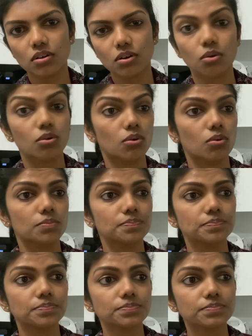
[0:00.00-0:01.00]
Oh no.
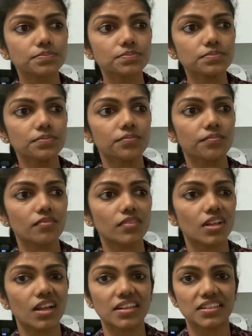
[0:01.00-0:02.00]

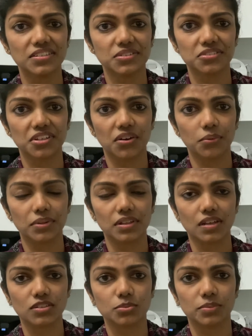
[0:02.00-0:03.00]
I need to share it with
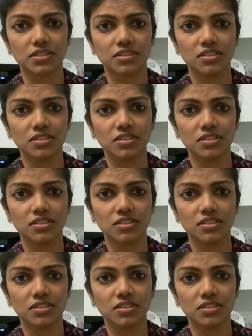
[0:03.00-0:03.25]
Lakshmi.